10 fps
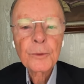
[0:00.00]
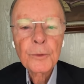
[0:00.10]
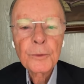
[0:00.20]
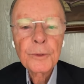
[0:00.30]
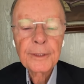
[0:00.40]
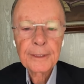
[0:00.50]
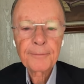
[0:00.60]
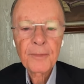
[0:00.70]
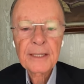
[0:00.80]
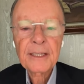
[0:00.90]
This has
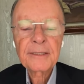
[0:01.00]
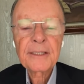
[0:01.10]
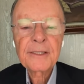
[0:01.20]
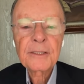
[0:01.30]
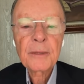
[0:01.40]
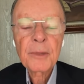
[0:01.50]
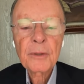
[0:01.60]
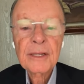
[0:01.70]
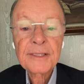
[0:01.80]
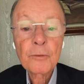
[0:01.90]
been my constant
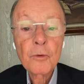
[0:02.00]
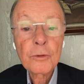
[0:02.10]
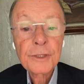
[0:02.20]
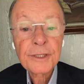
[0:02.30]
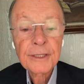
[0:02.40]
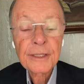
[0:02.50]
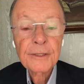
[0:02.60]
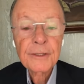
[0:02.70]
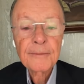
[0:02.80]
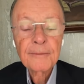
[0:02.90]
prayer, in fact
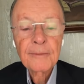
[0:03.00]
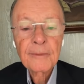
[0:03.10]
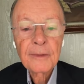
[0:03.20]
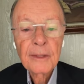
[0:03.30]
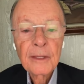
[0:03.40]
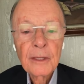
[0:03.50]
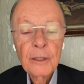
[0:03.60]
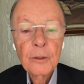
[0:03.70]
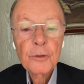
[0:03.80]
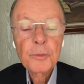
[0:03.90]
that
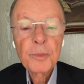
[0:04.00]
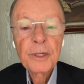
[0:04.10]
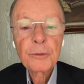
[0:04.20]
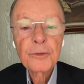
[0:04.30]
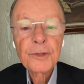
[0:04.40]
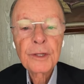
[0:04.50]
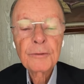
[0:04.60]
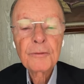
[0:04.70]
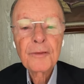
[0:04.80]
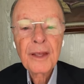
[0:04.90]
the Holy Spirit
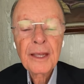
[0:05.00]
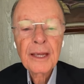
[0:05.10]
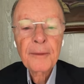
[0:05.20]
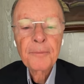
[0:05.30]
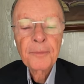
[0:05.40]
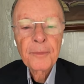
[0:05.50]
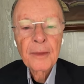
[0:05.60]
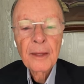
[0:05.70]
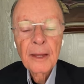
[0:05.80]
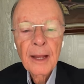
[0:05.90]
will
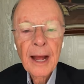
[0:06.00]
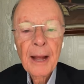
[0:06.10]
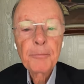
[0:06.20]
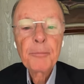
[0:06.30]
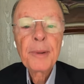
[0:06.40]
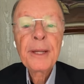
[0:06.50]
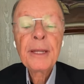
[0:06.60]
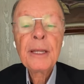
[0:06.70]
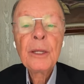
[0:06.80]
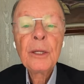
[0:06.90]
come to
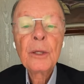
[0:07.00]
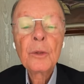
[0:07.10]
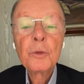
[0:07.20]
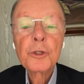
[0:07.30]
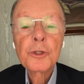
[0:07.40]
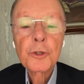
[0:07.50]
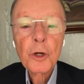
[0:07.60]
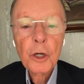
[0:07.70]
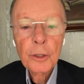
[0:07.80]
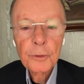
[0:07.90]
open the
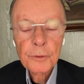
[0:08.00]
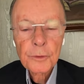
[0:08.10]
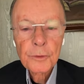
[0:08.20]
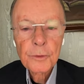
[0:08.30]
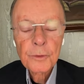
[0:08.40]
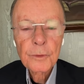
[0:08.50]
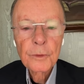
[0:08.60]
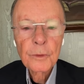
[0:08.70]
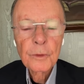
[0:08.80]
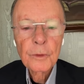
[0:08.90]
eyes
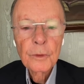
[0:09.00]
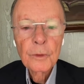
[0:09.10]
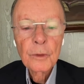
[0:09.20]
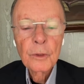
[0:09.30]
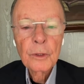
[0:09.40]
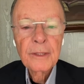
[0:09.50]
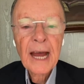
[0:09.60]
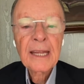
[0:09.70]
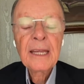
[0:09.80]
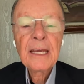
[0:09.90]
of those
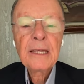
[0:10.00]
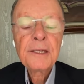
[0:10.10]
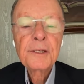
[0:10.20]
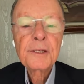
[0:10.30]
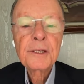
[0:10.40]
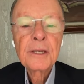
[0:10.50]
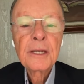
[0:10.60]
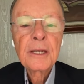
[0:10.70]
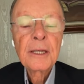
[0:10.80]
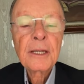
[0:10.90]
who
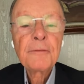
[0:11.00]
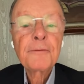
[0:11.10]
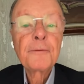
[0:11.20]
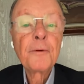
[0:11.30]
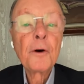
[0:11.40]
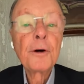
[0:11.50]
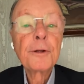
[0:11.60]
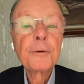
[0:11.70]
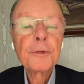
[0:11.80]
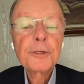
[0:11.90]
have been
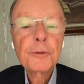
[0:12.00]
chosen